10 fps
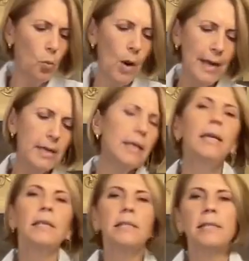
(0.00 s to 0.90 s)
when
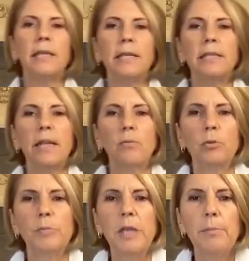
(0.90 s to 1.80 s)
it is at
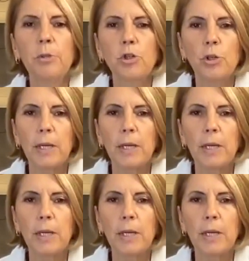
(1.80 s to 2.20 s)
room temperature,